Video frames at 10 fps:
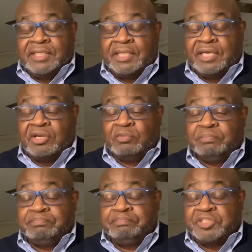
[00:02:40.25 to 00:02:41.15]
you know,
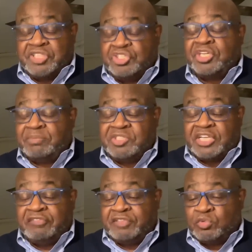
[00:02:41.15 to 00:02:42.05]
position
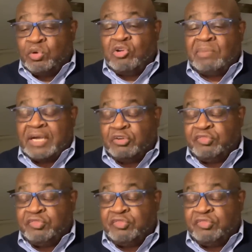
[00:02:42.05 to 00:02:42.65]
himself as a role model